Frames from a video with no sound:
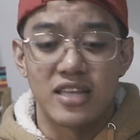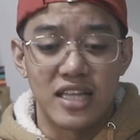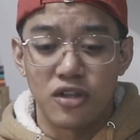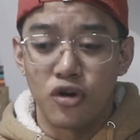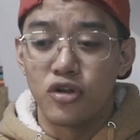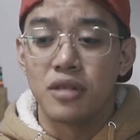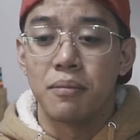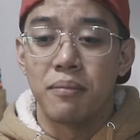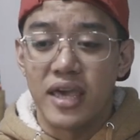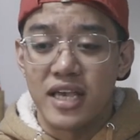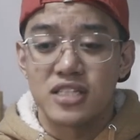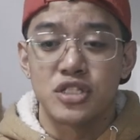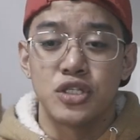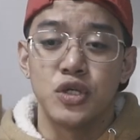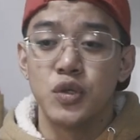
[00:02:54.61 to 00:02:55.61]
That only
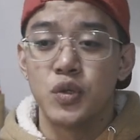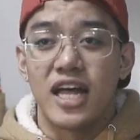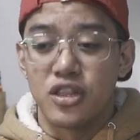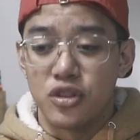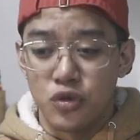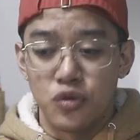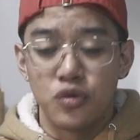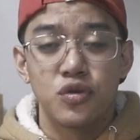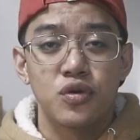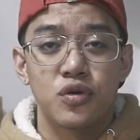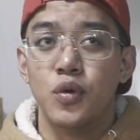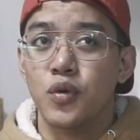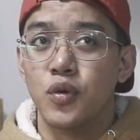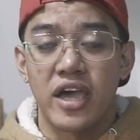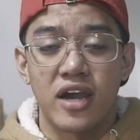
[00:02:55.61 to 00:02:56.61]
makes you a dude
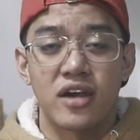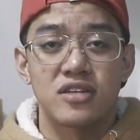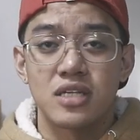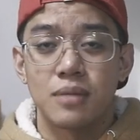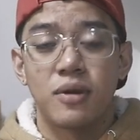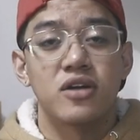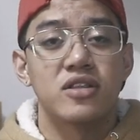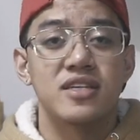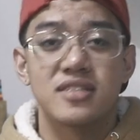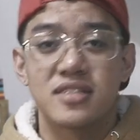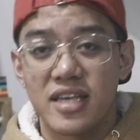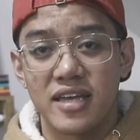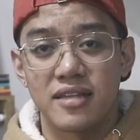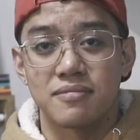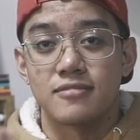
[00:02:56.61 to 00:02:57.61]
who cares about his
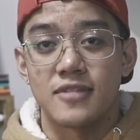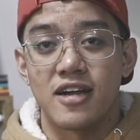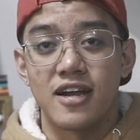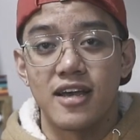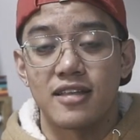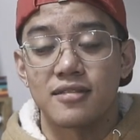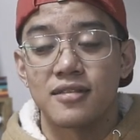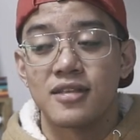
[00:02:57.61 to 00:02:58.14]
skin. Alright,